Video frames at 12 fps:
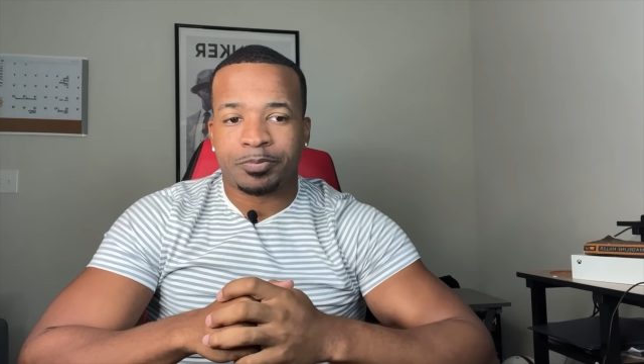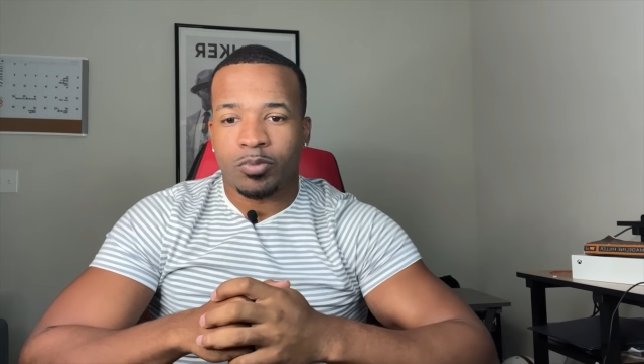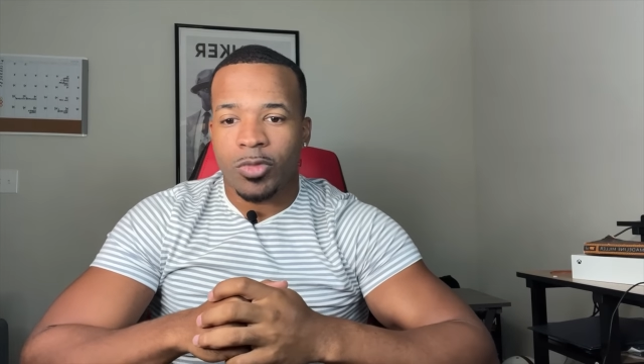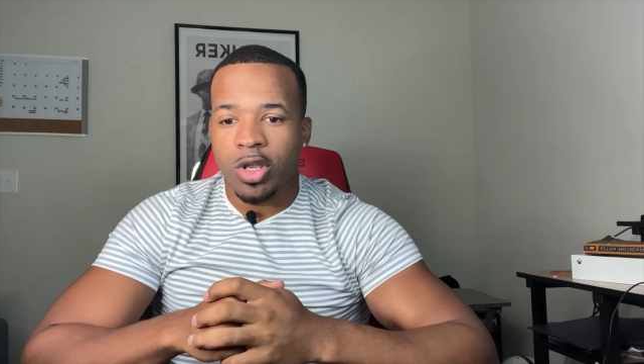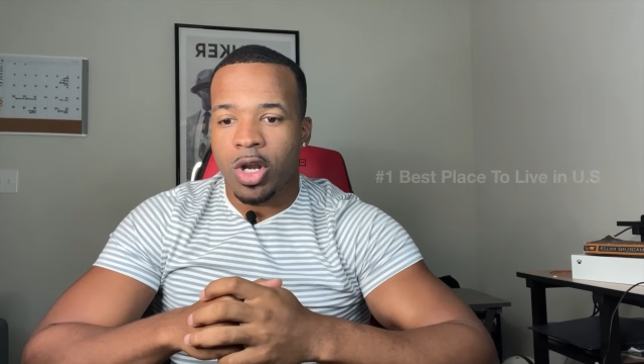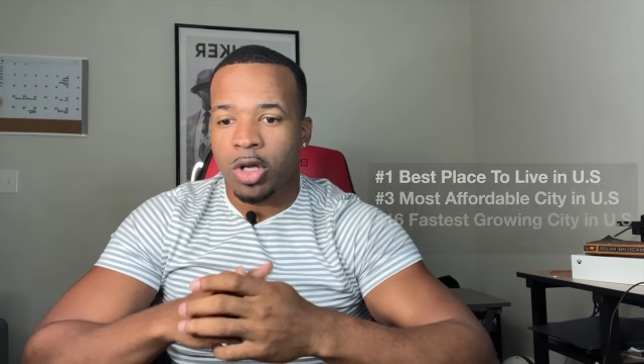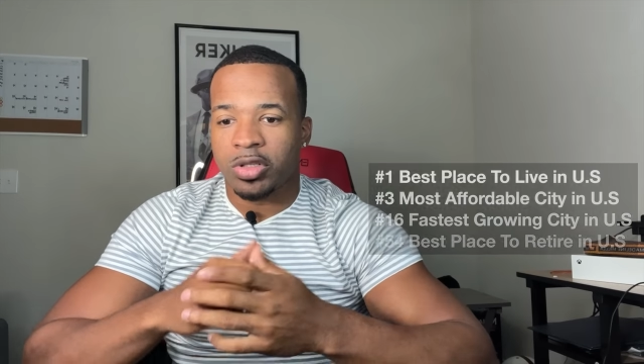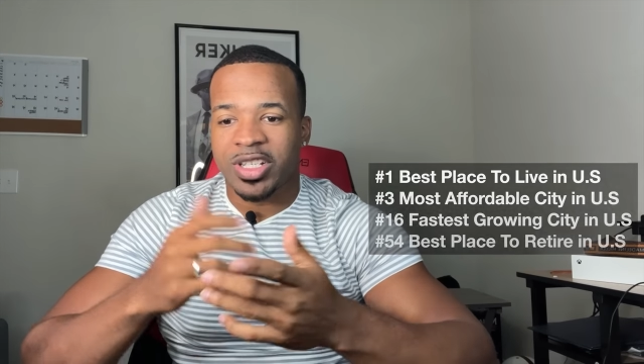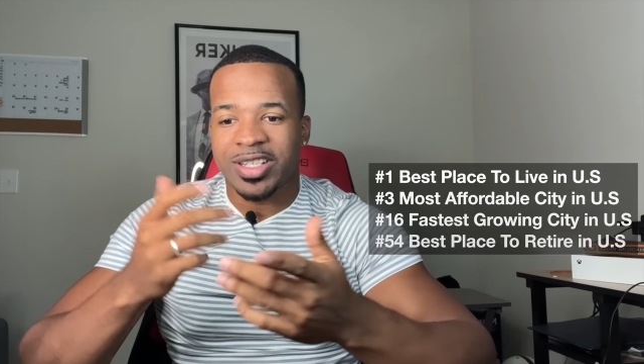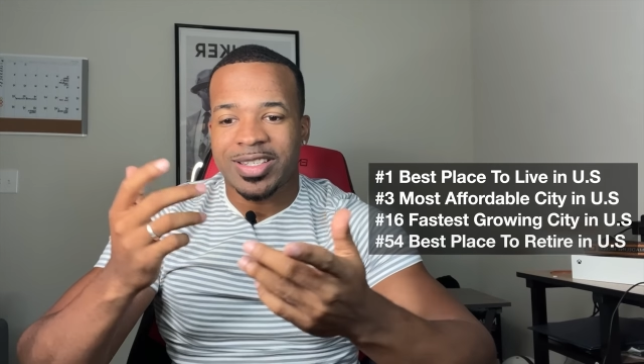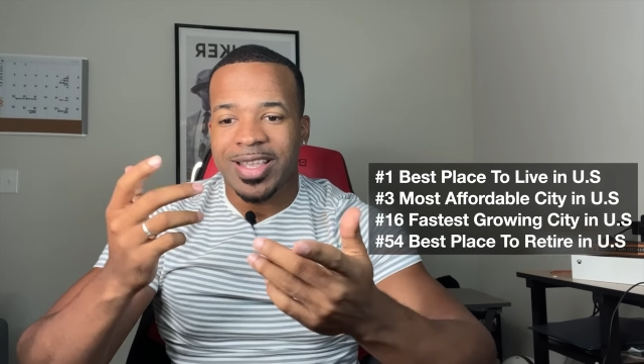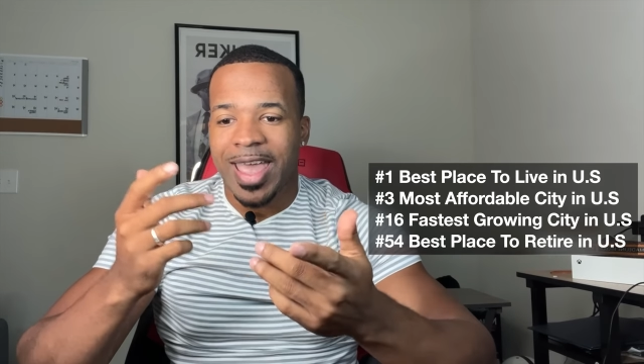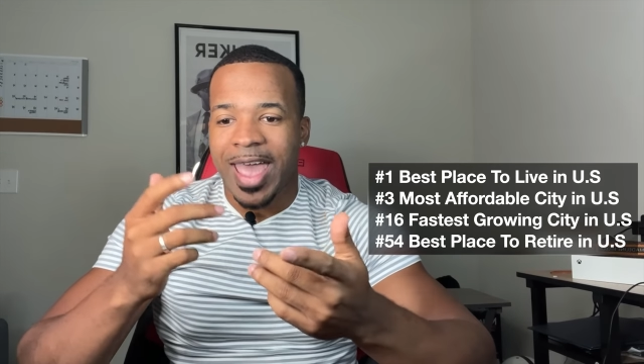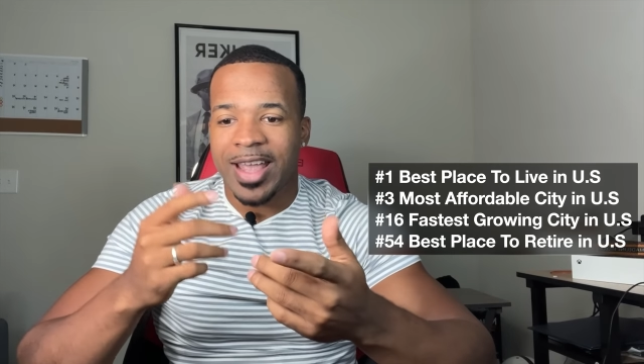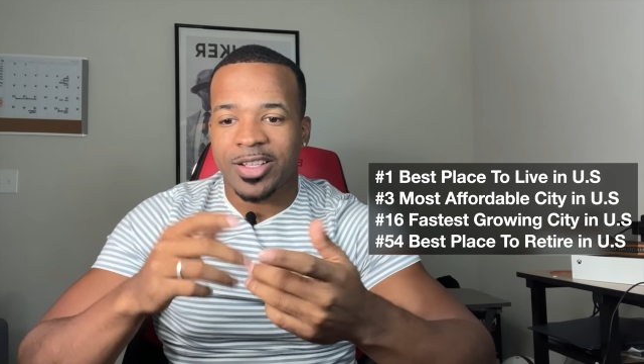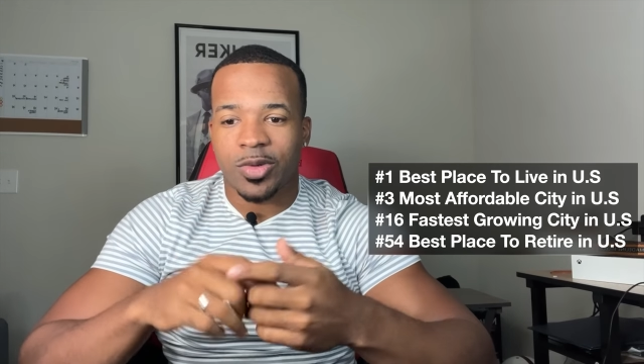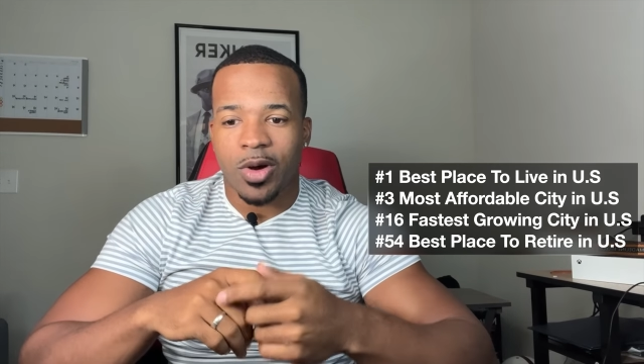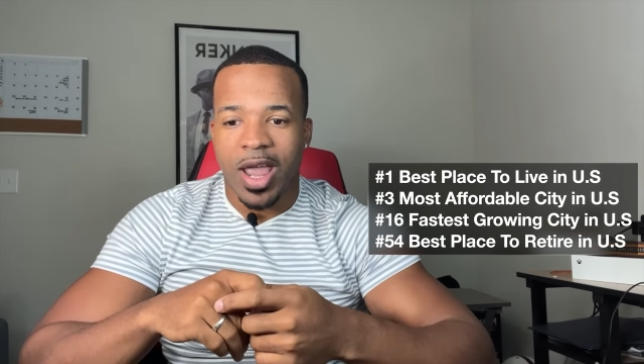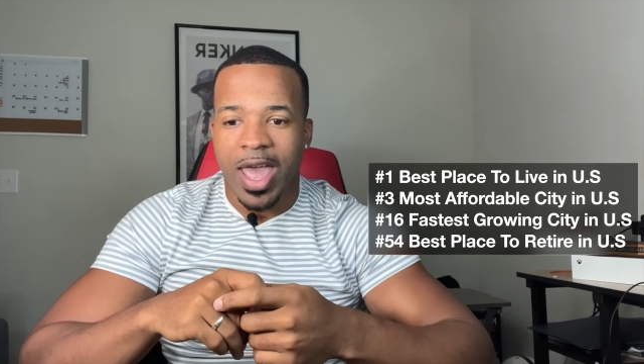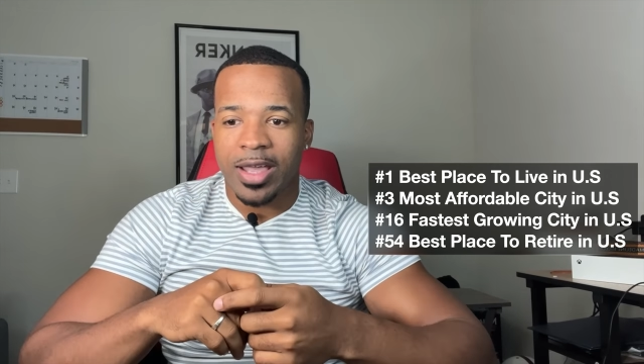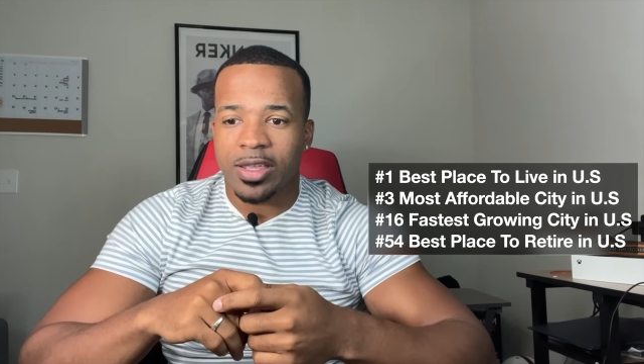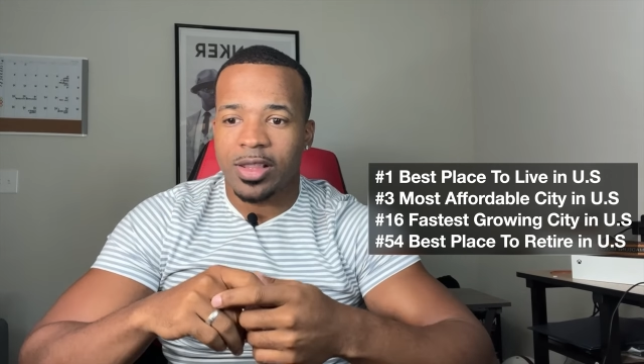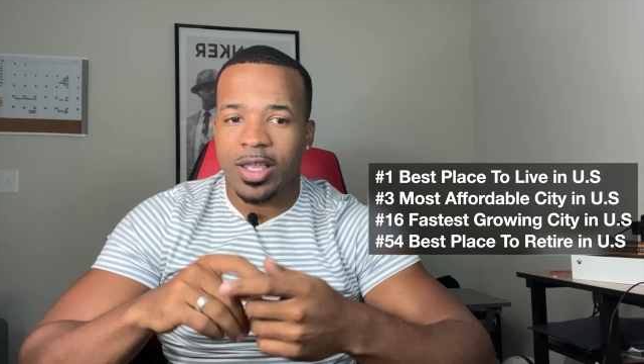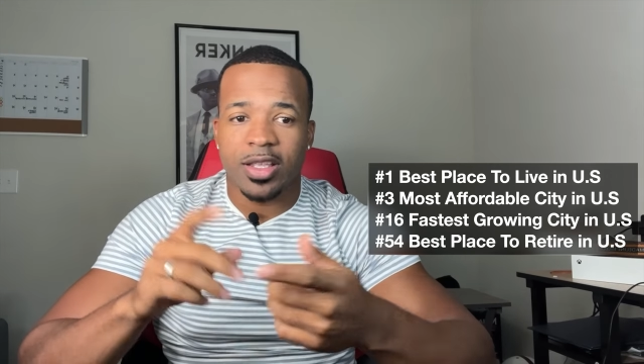you know, just to add to our
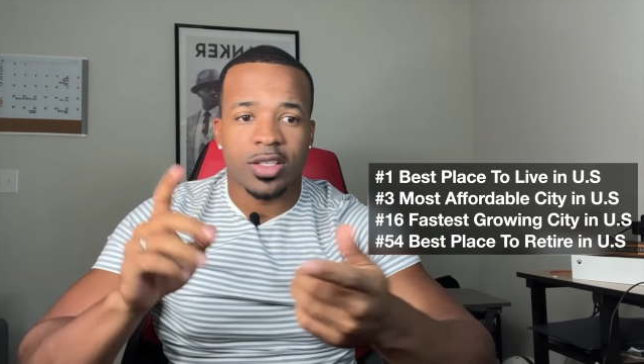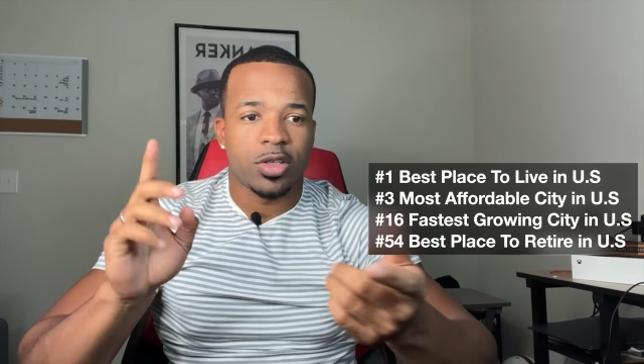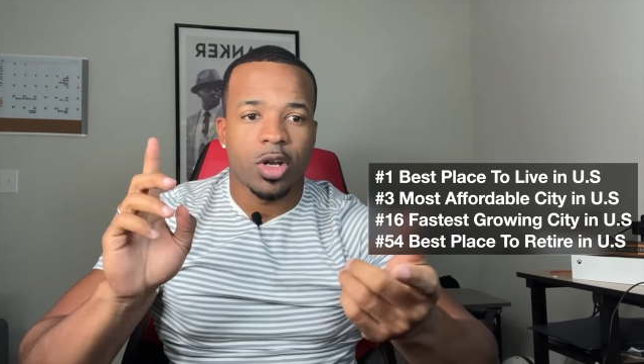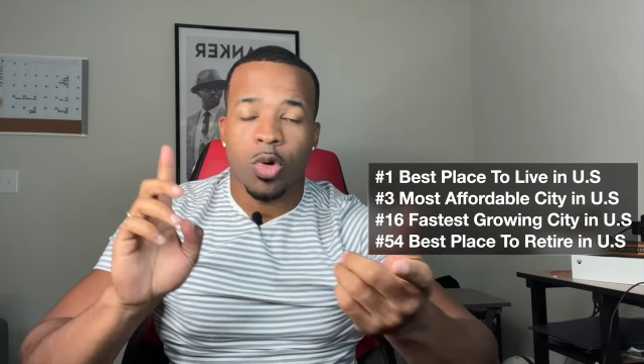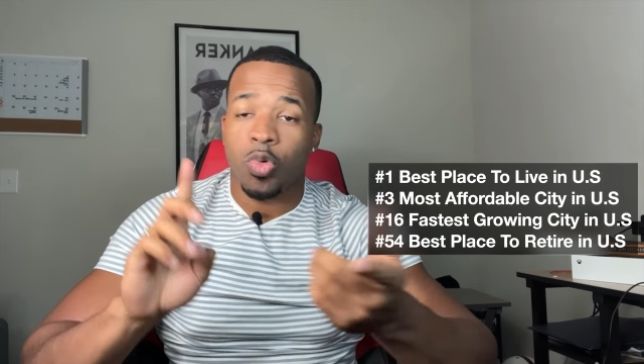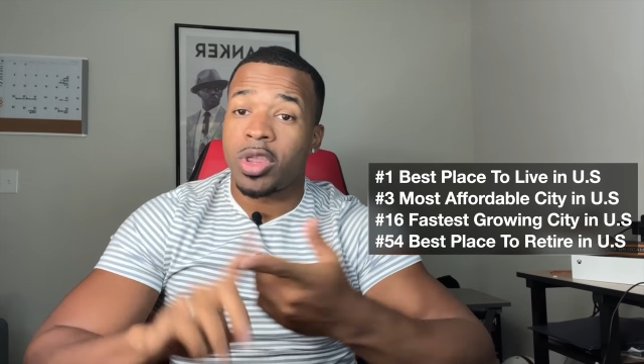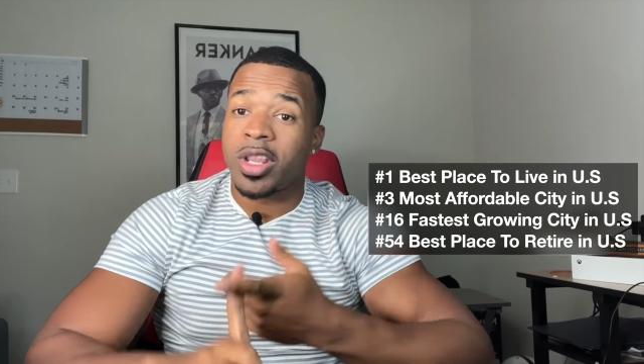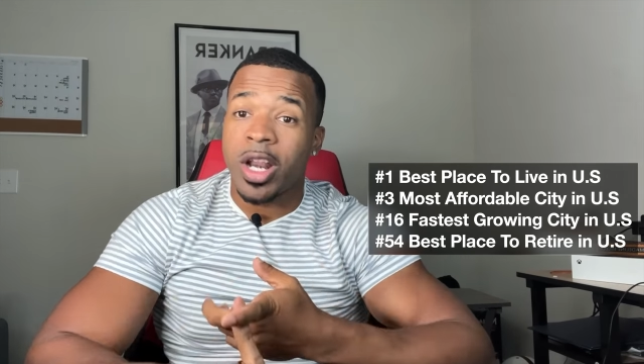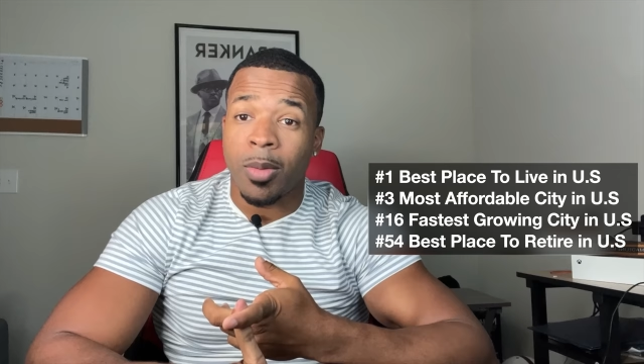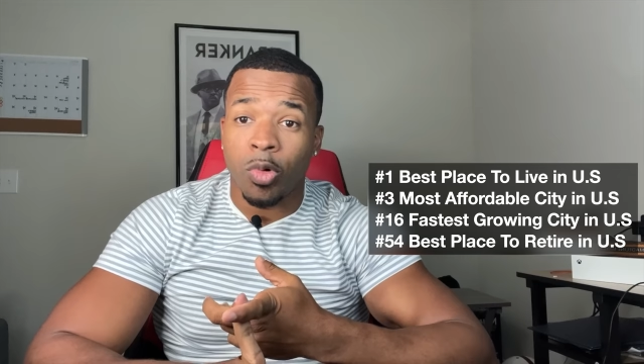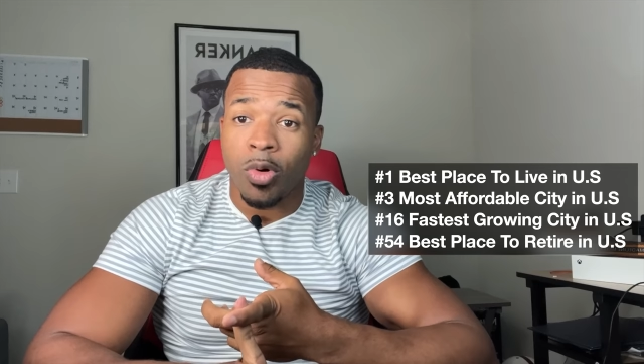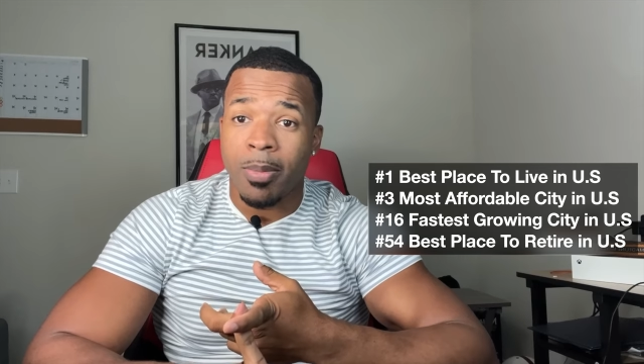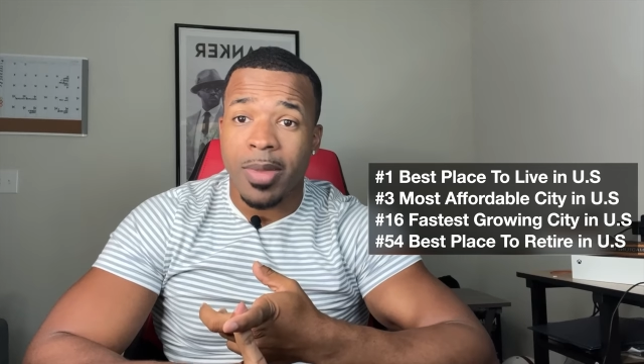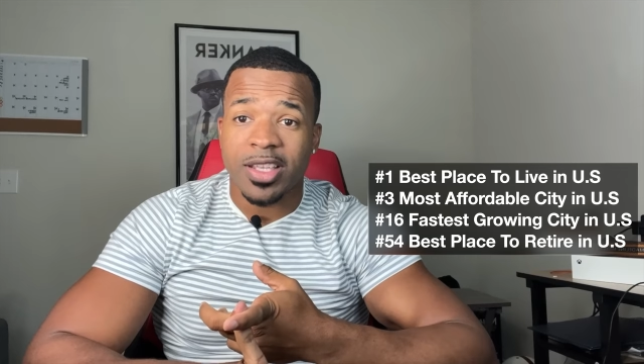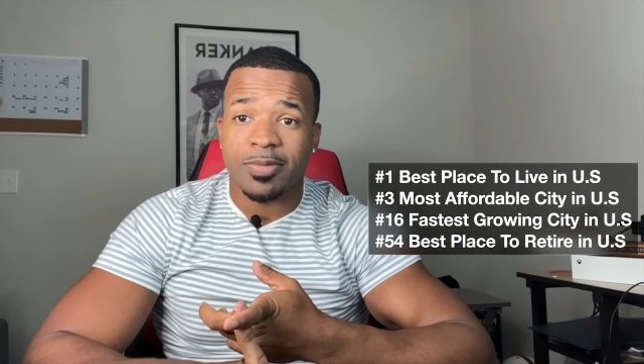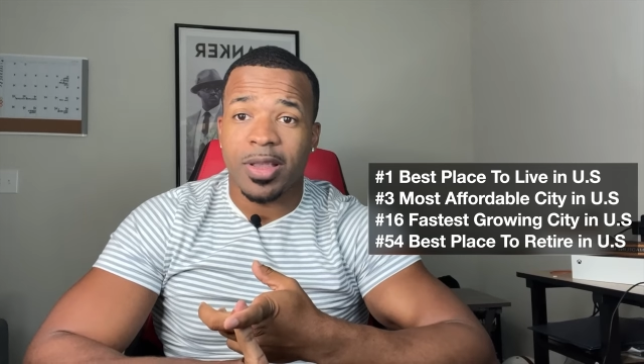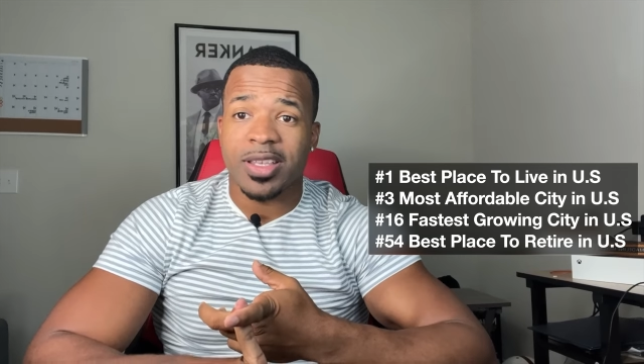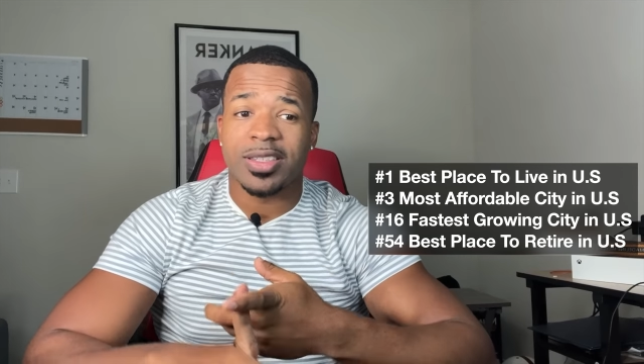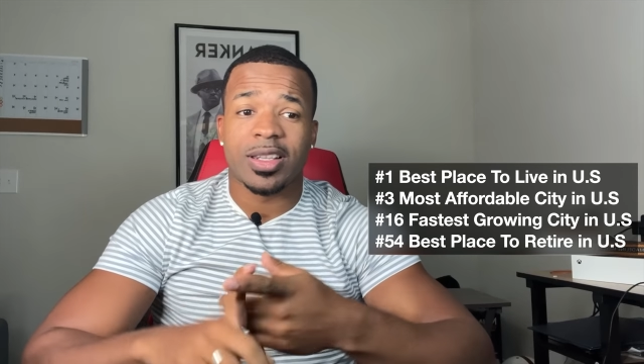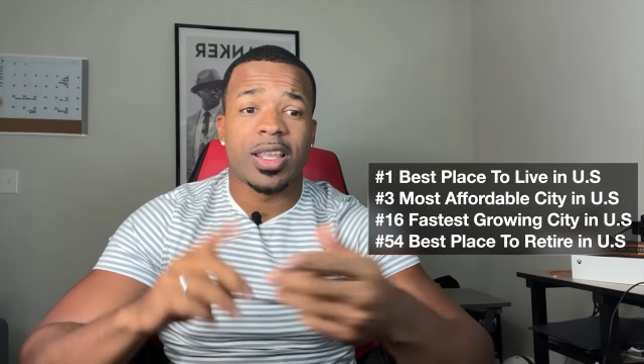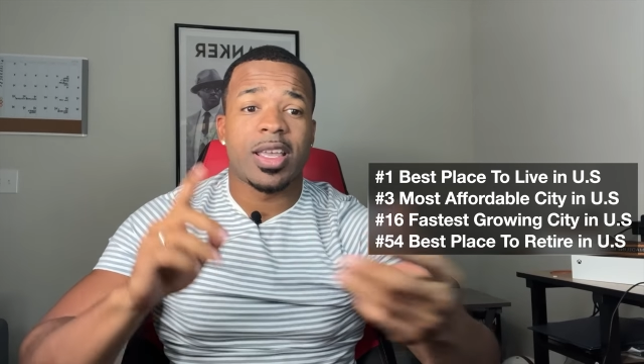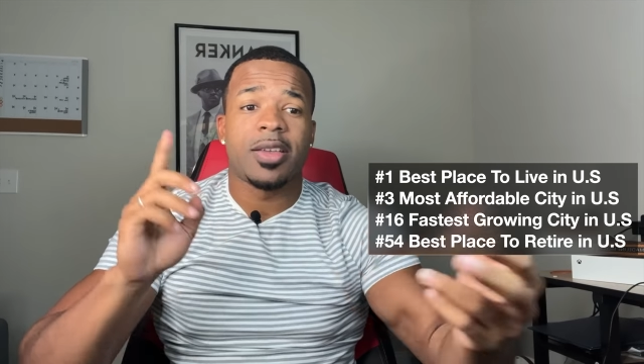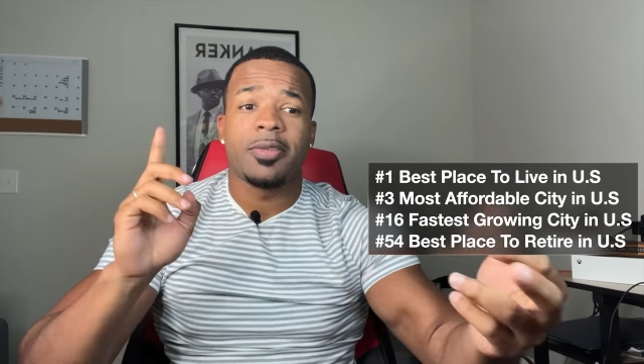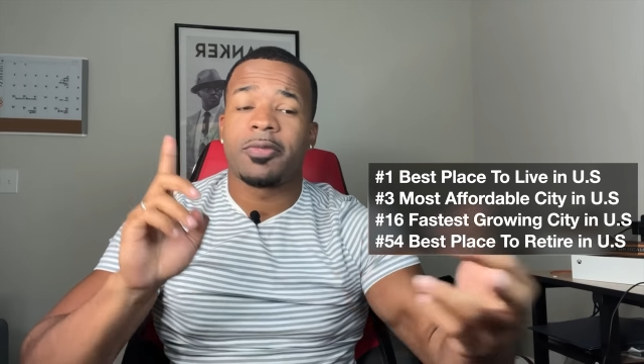accolades, you know, we're the number one best place to live,